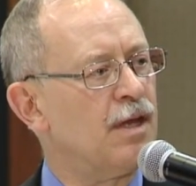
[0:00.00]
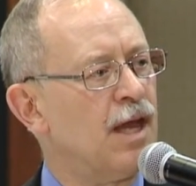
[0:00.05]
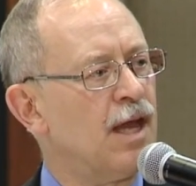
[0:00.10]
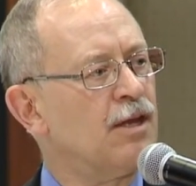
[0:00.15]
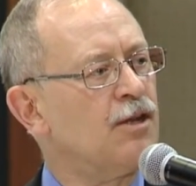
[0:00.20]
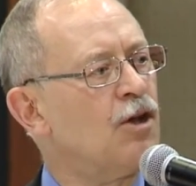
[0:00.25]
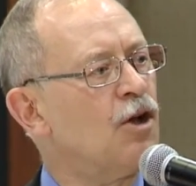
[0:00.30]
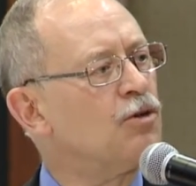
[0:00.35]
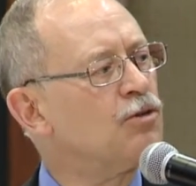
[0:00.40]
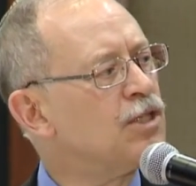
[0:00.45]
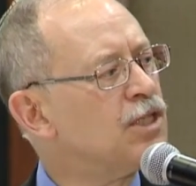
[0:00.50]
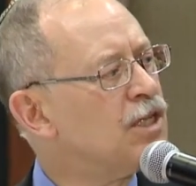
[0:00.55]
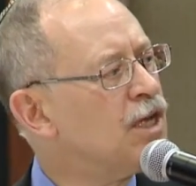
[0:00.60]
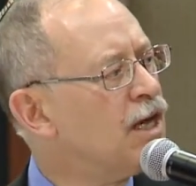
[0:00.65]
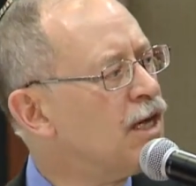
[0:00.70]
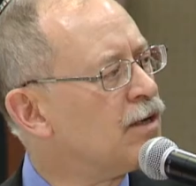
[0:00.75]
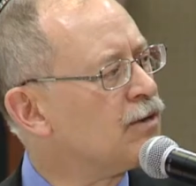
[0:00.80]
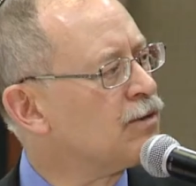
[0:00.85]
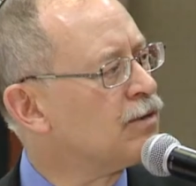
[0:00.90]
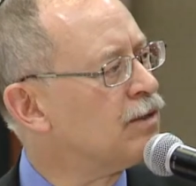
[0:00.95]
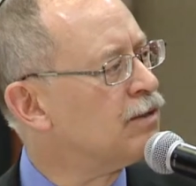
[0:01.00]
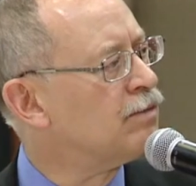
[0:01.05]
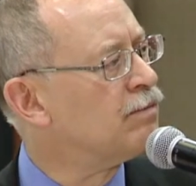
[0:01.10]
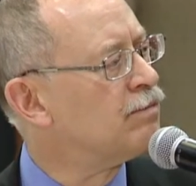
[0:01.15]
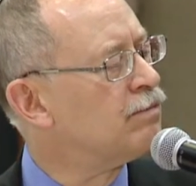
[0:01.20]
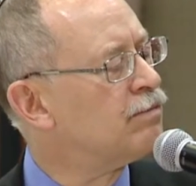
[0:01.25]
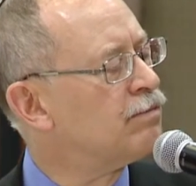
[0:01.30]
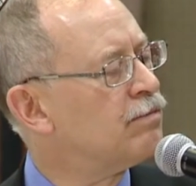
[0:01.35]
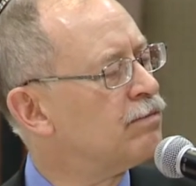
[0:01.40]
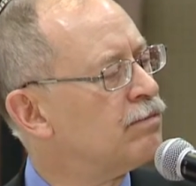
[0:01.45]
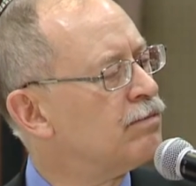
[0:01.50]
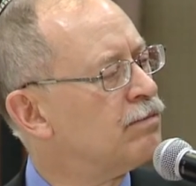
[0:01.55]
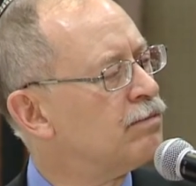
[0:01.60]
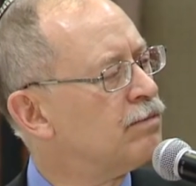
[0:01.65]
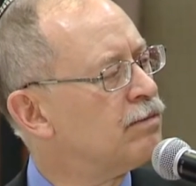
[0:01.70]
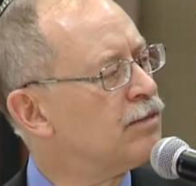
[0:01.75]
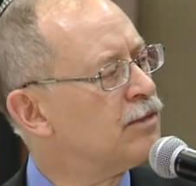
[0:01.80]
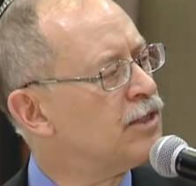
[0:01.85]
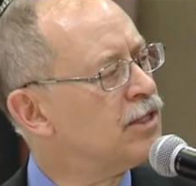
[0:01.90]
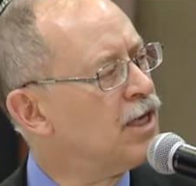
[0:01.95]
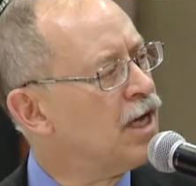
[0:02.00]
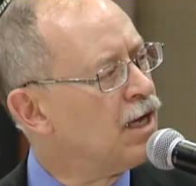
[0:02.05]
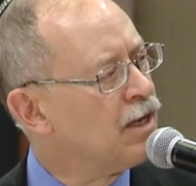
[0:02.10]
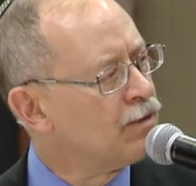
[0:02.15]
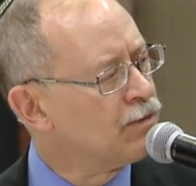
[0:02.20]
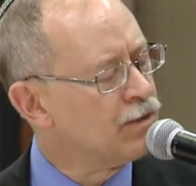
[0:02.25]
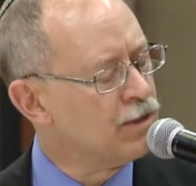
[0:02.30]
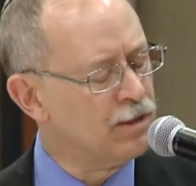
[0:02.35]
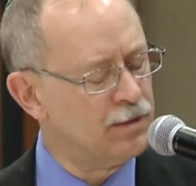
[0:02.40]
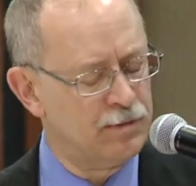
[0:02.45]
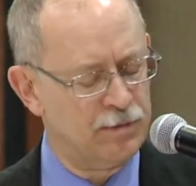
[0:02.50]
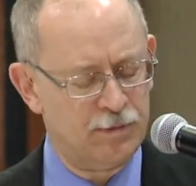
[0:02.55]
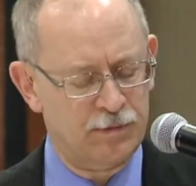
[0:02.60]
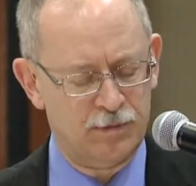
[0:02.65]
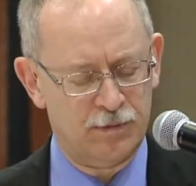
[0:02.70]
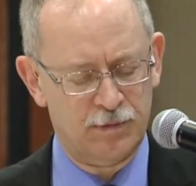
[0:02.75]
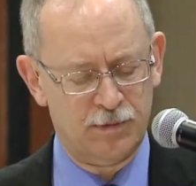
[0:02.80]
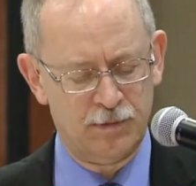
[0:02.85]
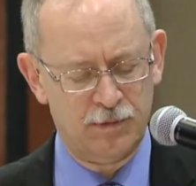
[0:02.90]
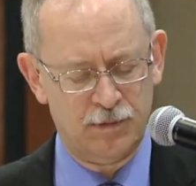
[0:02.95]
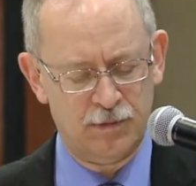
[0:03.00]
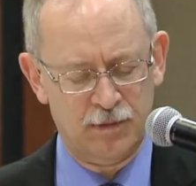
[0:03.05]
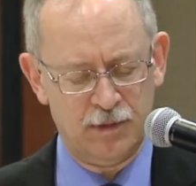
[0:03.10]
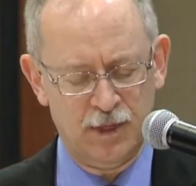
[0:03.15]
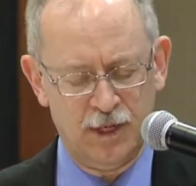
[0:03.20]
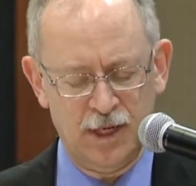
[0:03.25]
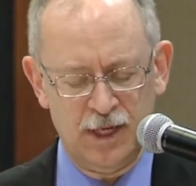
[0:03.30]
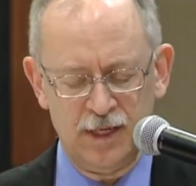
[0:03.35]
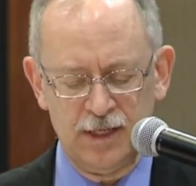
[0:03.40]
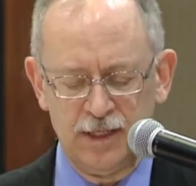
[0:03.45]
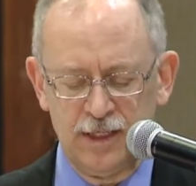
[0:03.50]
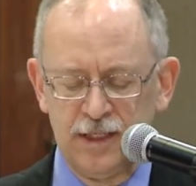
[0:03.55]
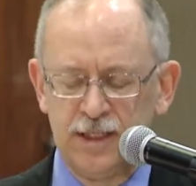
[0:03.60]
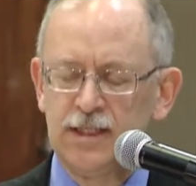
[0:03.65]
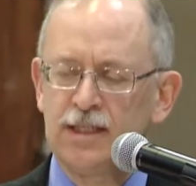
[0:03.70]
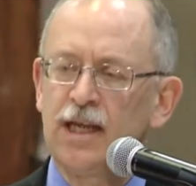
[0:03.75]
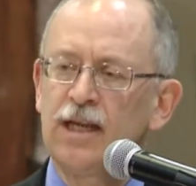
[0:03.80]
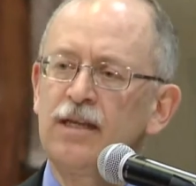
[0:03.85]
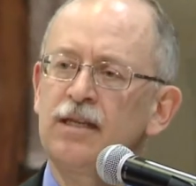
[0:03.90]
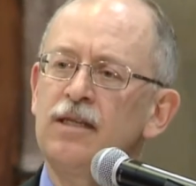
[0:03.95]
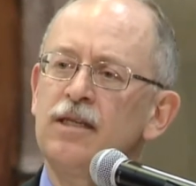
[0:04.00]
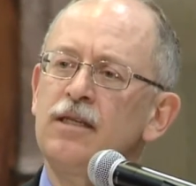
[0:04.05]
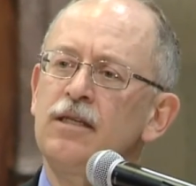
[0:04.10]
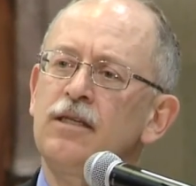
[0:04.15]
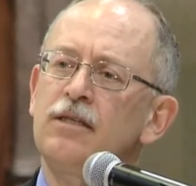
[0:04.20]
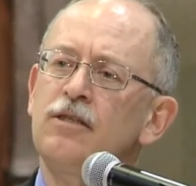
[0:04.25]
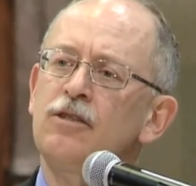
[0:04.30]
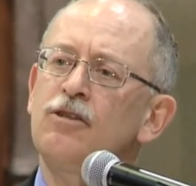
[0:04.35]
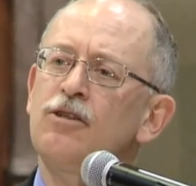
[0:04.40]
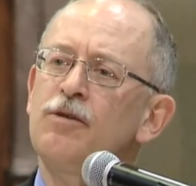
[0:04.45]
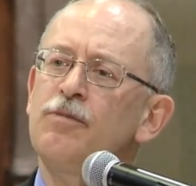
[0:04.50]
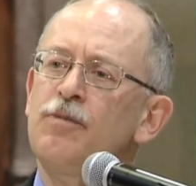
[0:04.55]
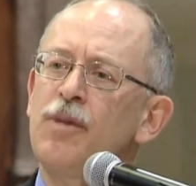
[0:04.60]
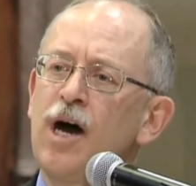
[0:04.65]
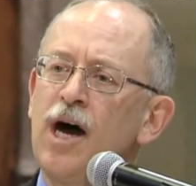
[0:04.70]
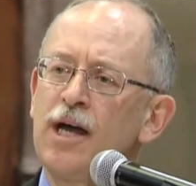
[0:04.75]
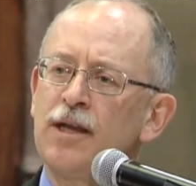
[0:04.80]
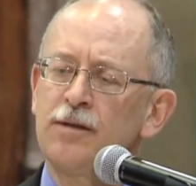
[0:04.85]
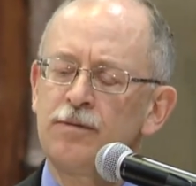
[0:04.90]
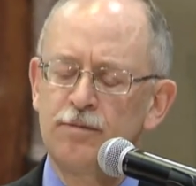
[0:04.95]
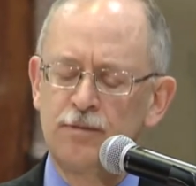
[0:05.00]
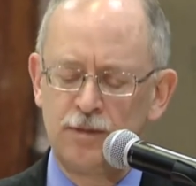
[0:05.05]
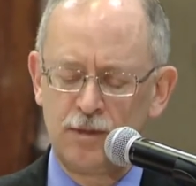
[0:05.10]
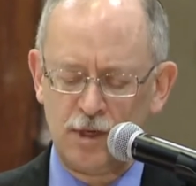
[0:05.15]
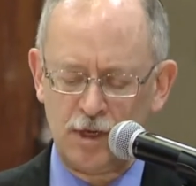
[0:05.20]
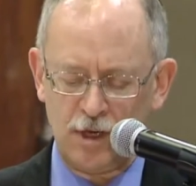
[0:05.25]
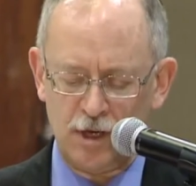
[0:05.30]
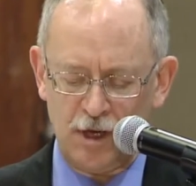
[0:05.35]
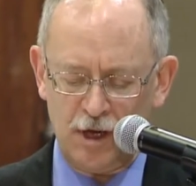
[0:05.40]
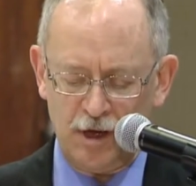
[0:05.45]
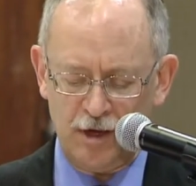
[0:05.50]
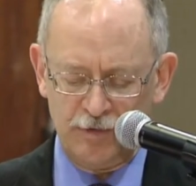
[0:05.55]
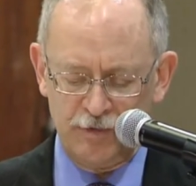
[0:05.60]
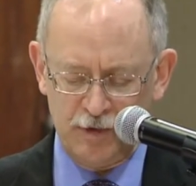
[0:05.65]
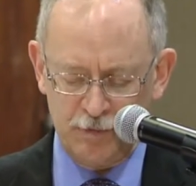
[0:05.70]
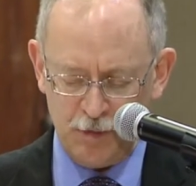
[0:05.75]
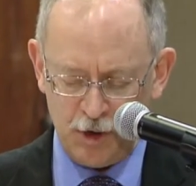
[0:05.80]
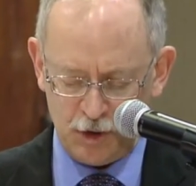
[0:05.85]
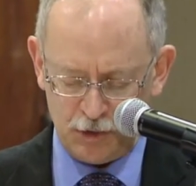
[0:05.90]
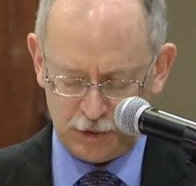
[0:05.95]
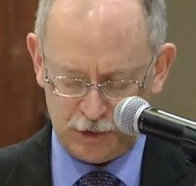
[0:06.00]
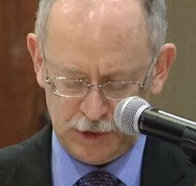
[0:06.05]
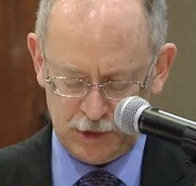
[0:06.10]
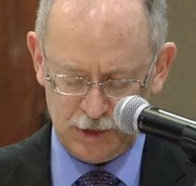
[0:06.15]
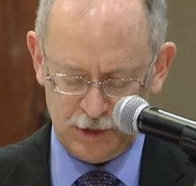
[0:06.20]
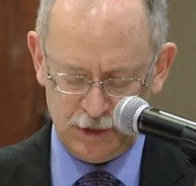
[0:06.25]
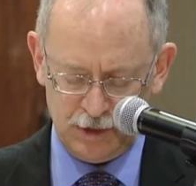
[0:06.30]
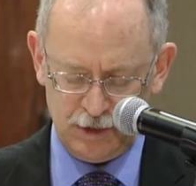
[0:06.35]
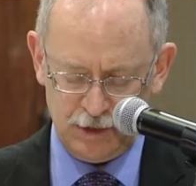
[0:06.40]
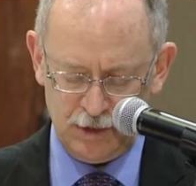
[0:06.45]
and goes down, down, descending to the bottom of the boat.